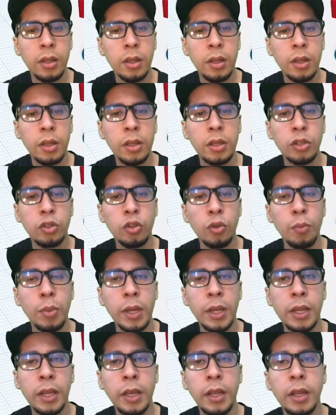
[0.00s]
It's
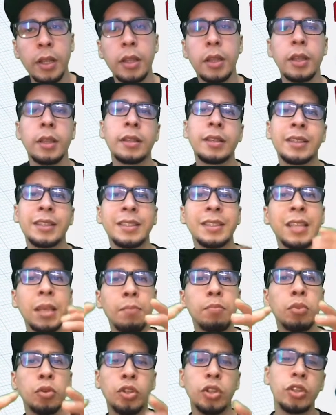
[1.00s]
duplicated in the same
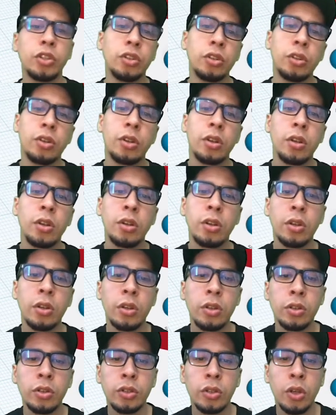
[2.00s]
position.
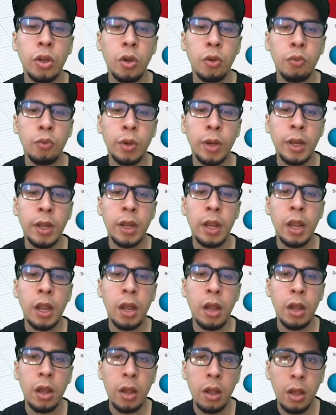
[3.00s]
So we're gonna
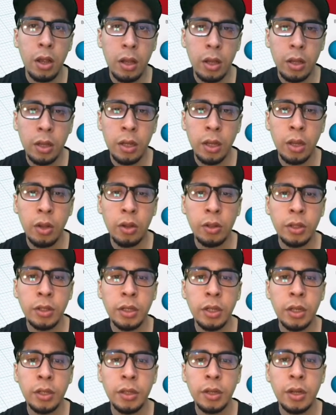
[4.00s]
click on the
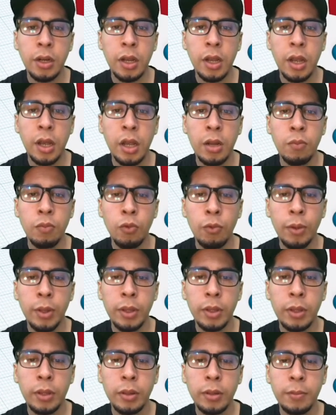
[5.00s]
cylinder and move it.
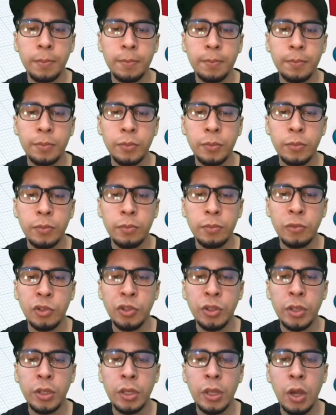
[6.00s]
You
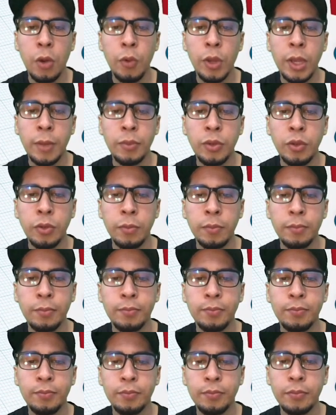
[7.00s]
see, now we have two.
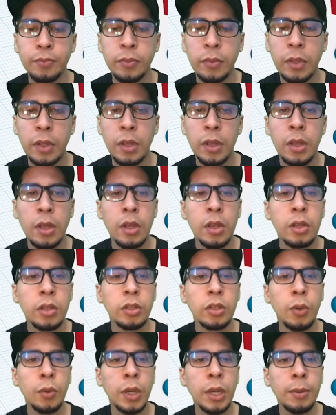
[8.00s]

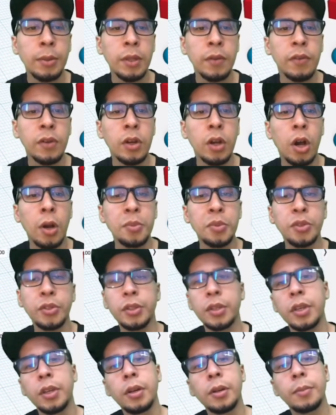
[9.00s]
So we have different options here.